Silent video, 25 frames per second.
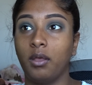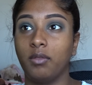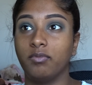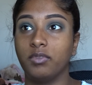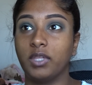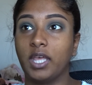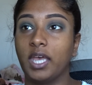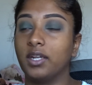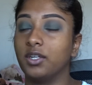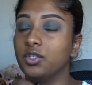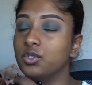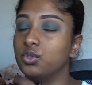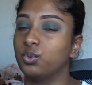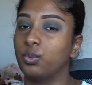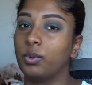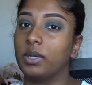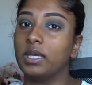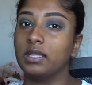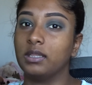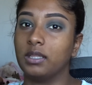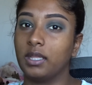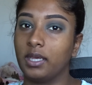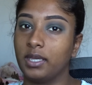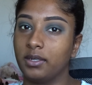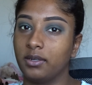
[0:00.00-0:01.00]
that is way
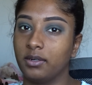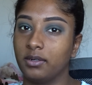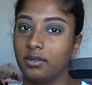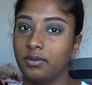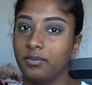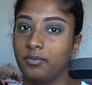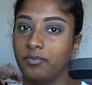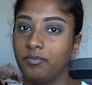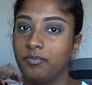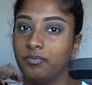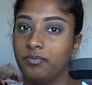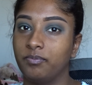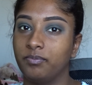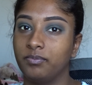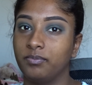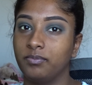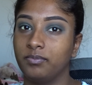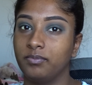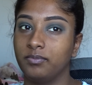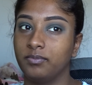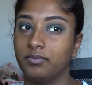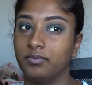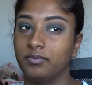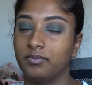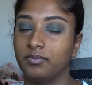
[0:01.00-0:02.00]
lighter.
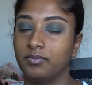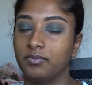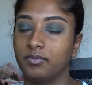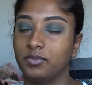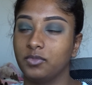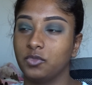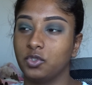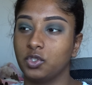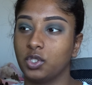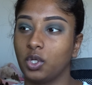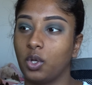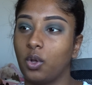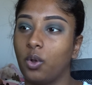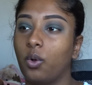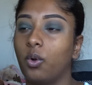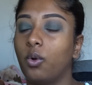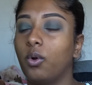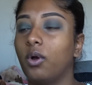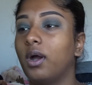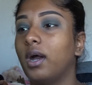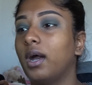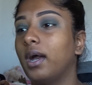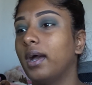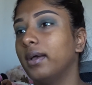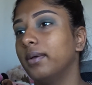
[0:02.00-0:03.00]

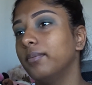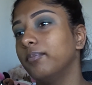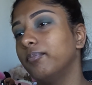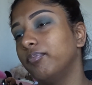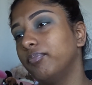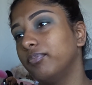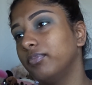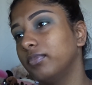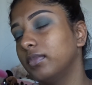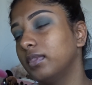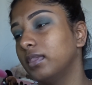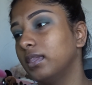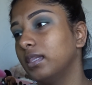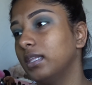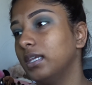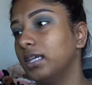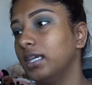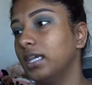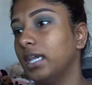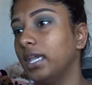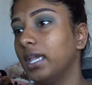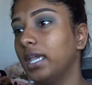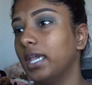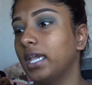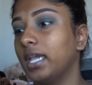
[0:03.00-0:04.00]
So
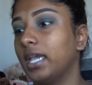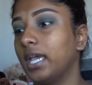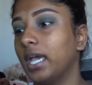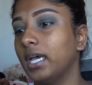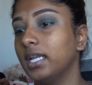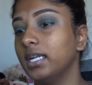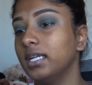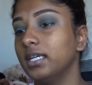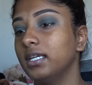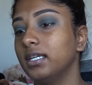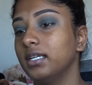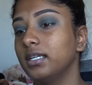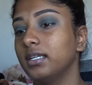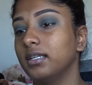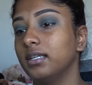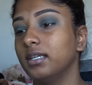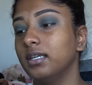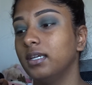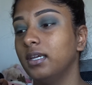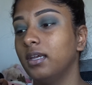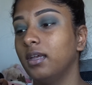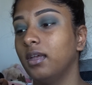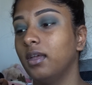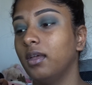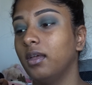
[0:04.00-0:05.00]
it kind
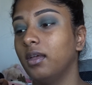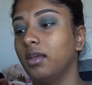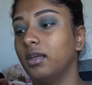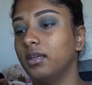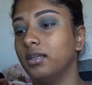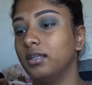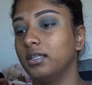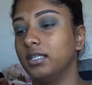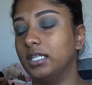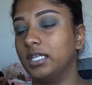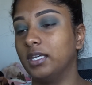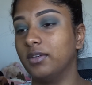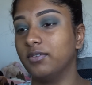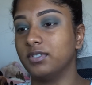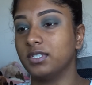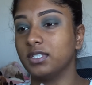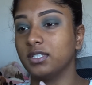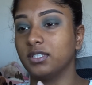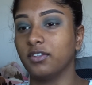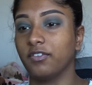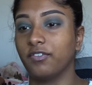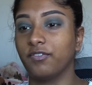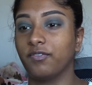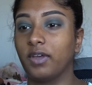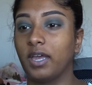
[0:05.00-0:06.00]
of gives
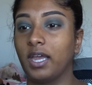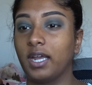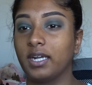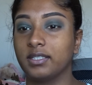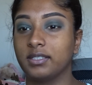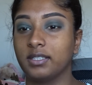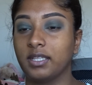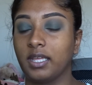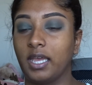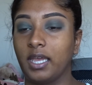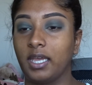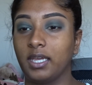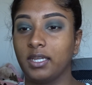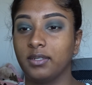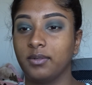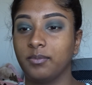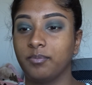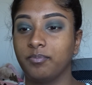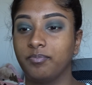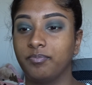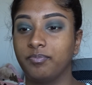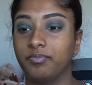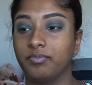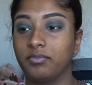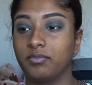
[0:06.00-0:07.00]
in the fact that
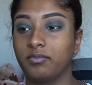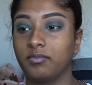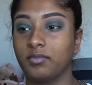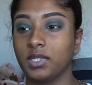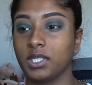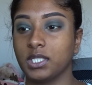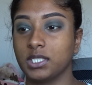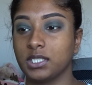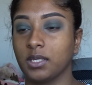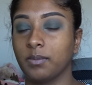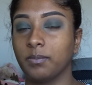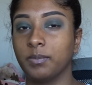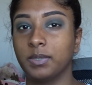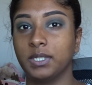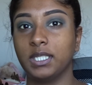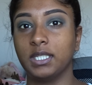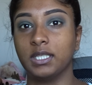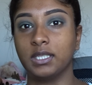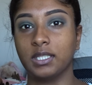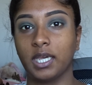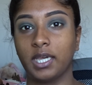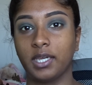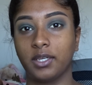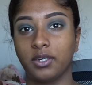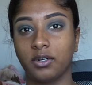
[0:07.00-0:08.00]
somebody
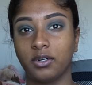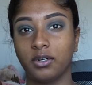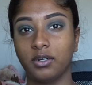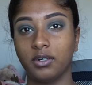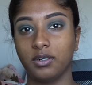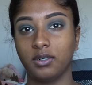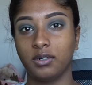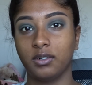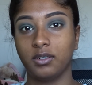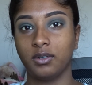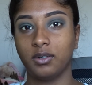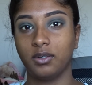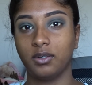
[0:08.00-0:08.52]
lighter